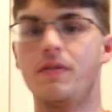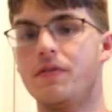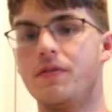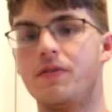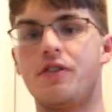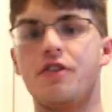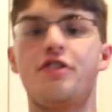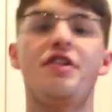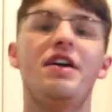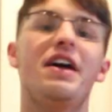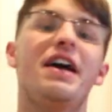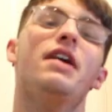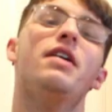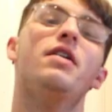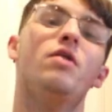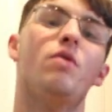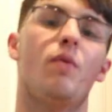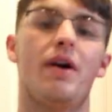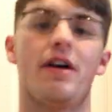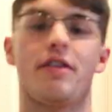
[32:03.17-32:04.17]
The
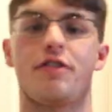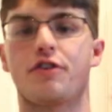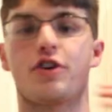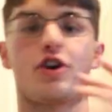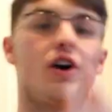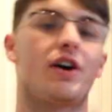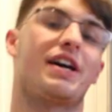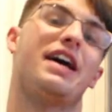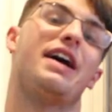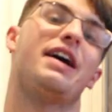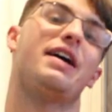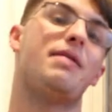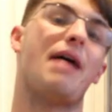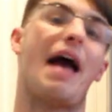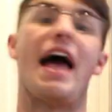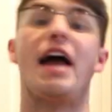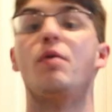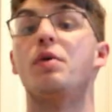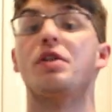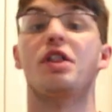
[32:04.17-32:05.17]
thing with cooking
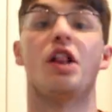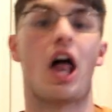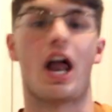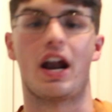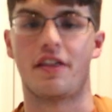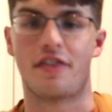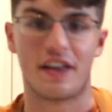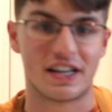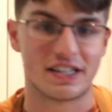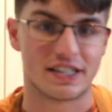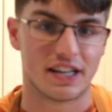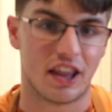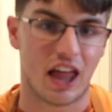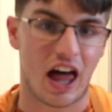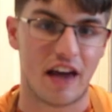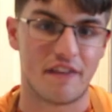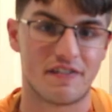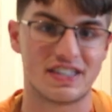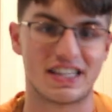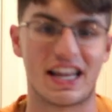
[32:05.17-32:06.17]
and with a lot of things in
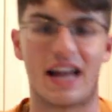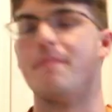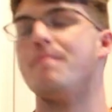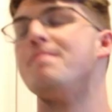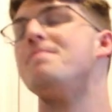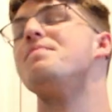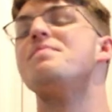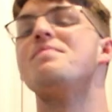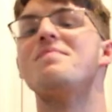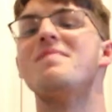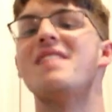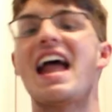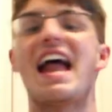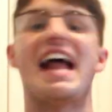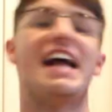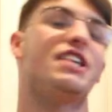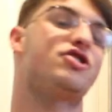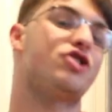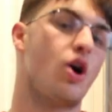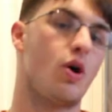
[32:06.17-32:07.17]
life is that
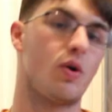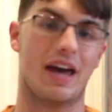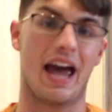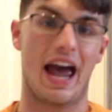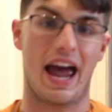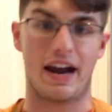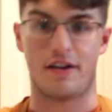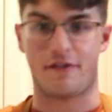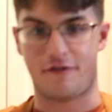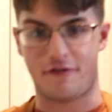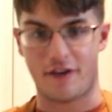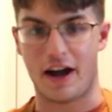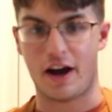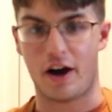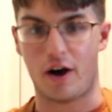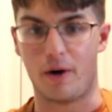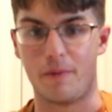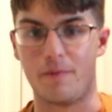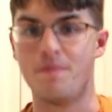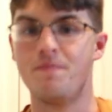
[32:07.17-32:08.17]
it's okay to
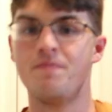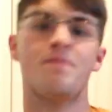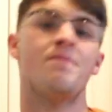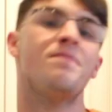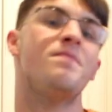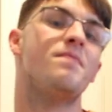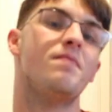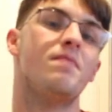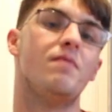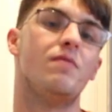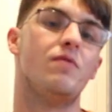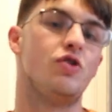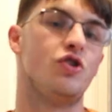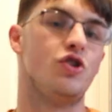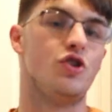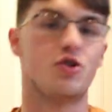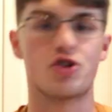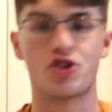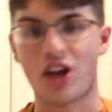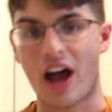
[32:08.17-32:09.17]
fail.
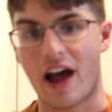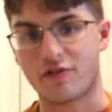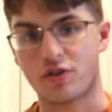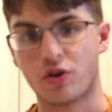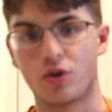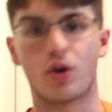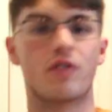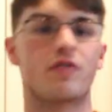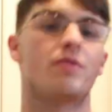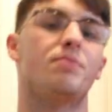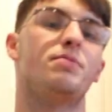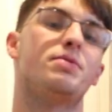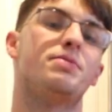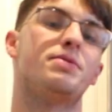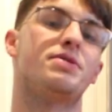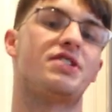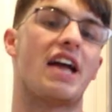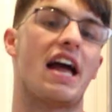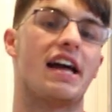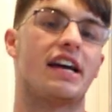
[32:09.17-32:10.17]
You just have to learn from your
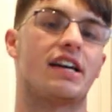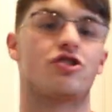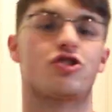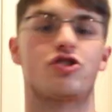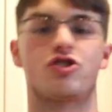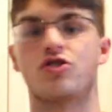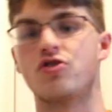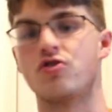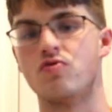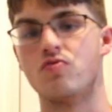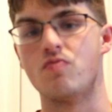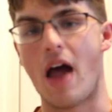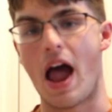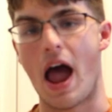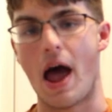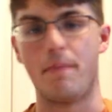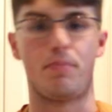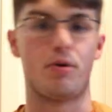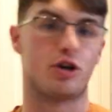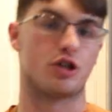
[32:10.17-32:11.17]
mistakes
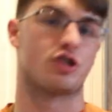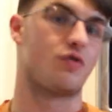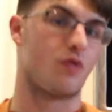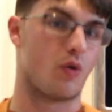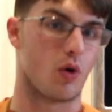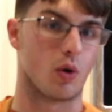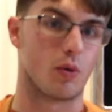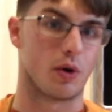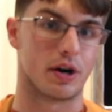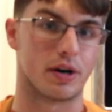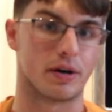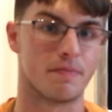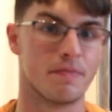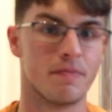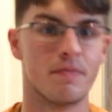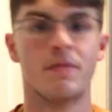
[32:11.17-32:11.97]
and push forward.